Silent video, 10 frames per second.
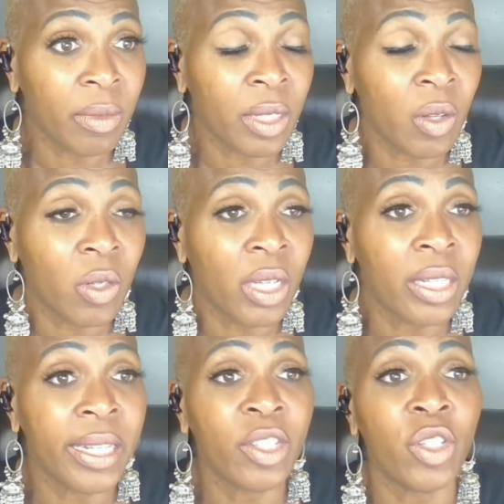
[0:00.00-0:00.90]

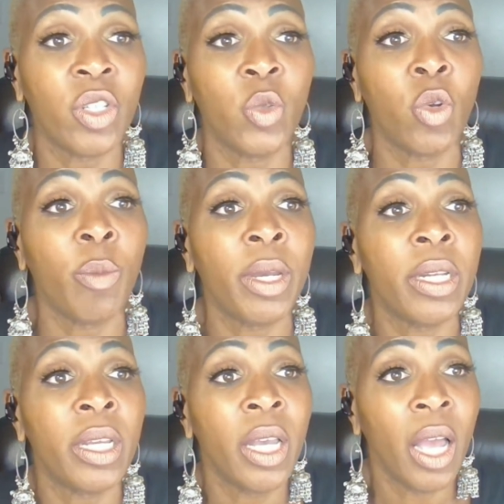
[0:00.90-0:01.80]
Indigenous
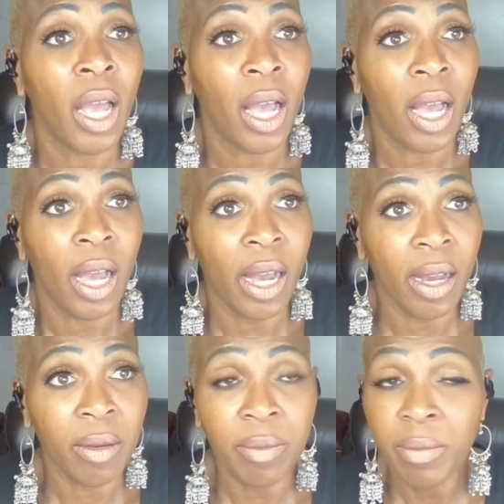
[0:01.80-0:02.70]
women.
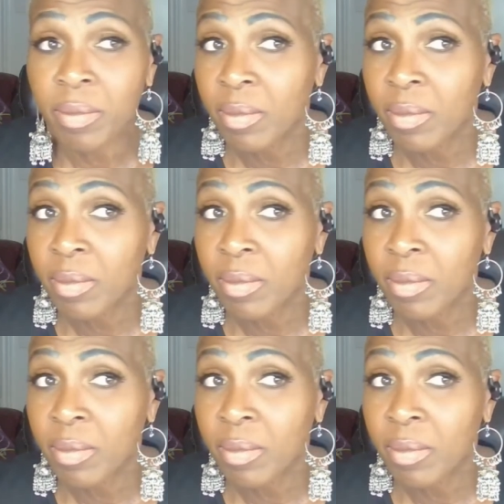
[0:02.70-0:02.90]
That